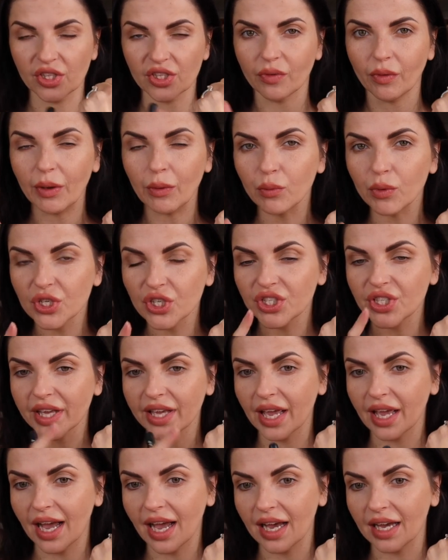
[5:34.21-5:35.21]
So I wish
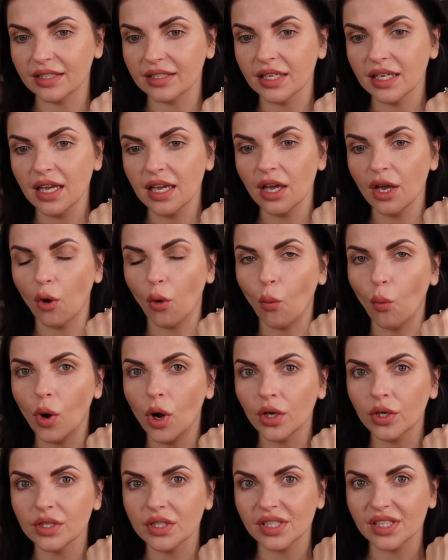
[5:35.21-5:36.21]
they had
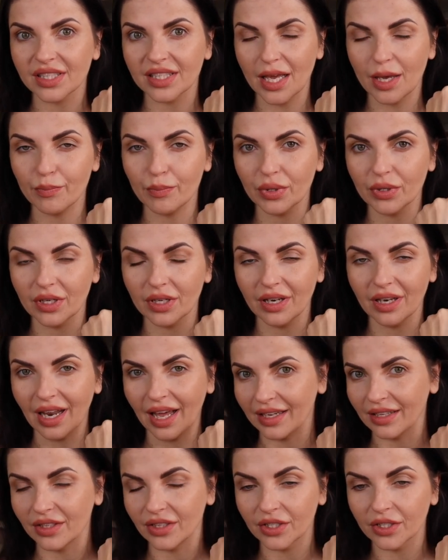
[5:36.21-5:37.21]
one step
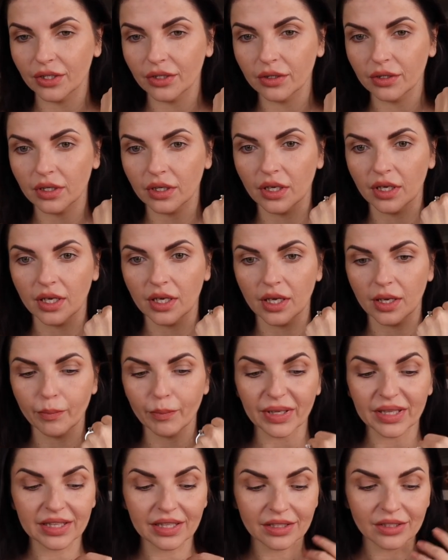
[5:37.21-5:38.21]
lighter,
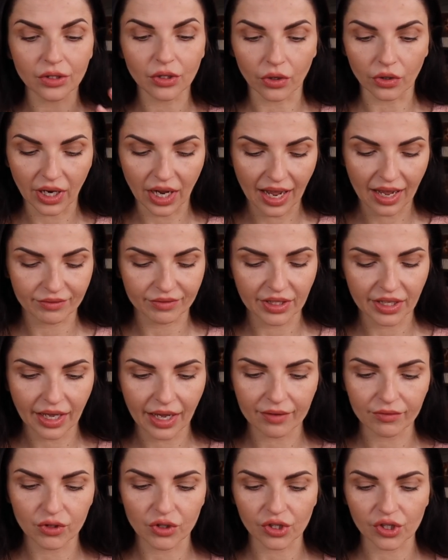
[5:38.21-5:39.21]
but they don't have, they
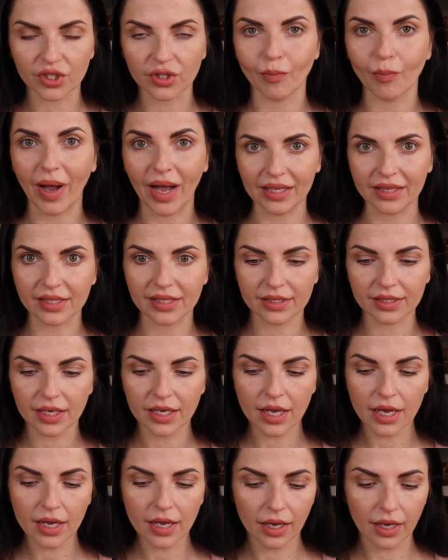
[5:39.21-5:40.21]
have just mattes.
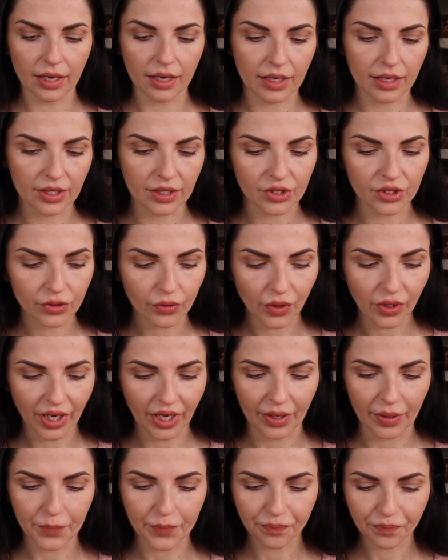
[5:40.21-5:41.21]
So
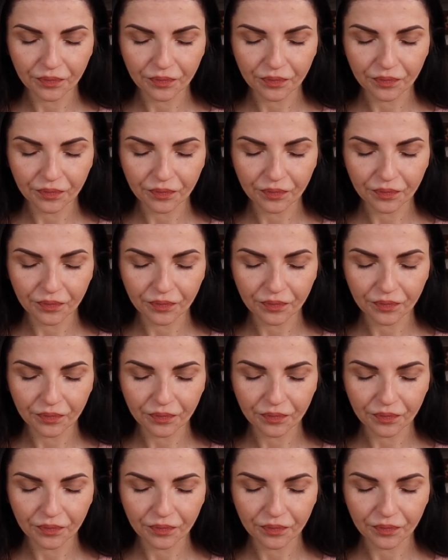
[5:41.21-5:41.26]
okay,